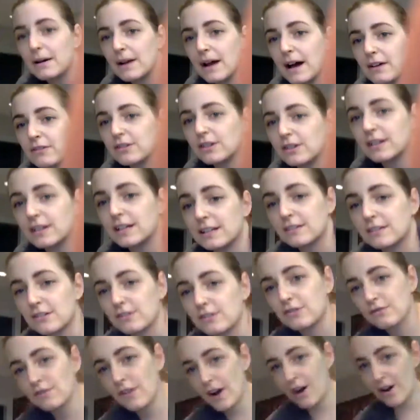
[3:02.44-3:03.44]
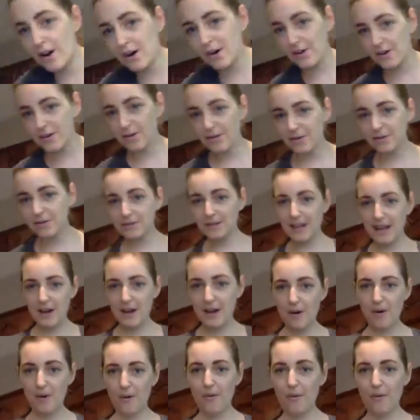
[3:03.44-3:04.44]
how crickets are grown
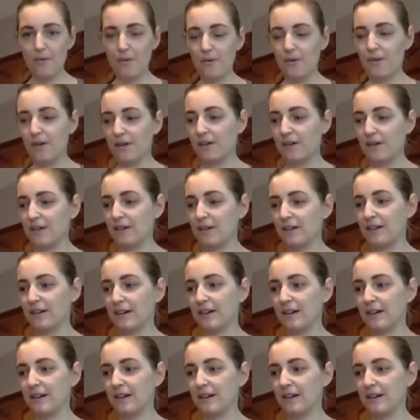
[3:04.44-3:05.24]
or